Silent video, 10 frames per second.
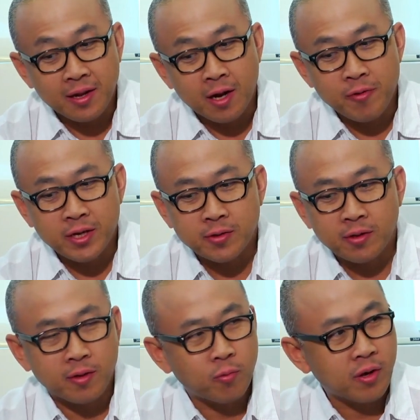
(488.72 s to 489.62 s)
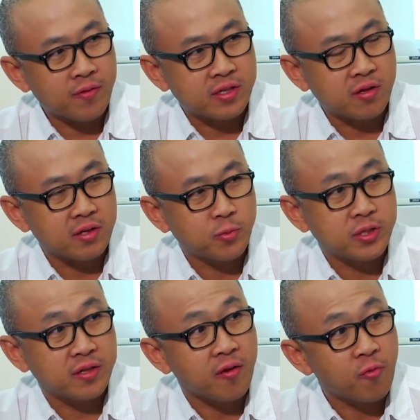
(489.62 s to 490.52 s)
Inari as well. They're one of the stocks
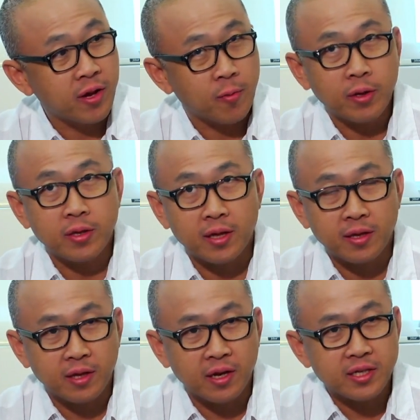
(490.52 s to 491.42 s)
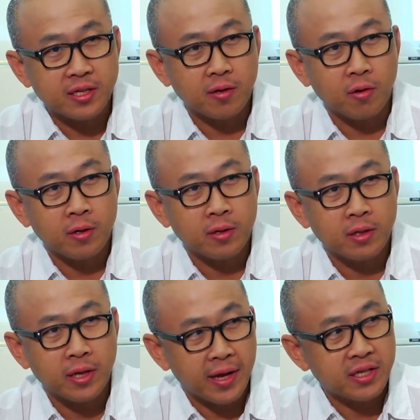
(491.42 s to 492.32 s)
which have done really well. I think they listed on
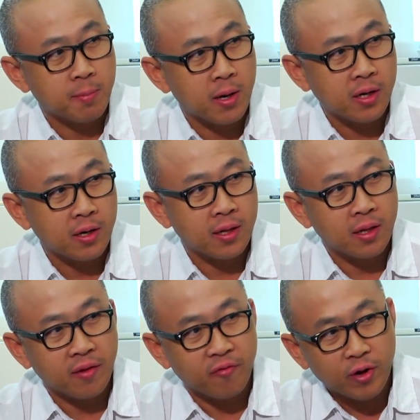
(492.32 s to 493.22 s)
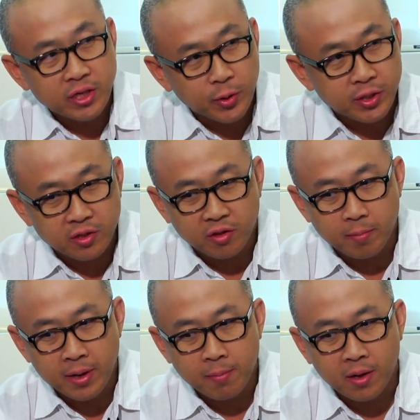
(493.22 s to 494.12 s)
the ACE market and now they've graduated to the
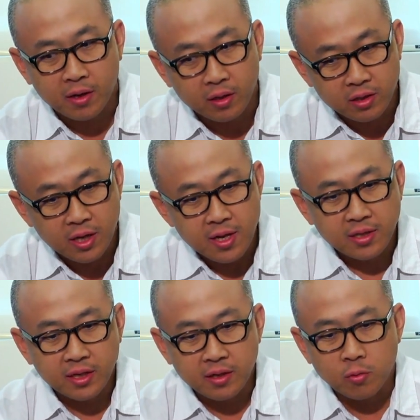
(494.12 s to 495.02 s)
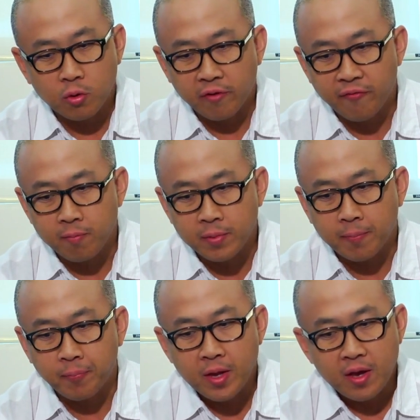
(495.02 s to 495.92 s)
main market. Second quarter from them.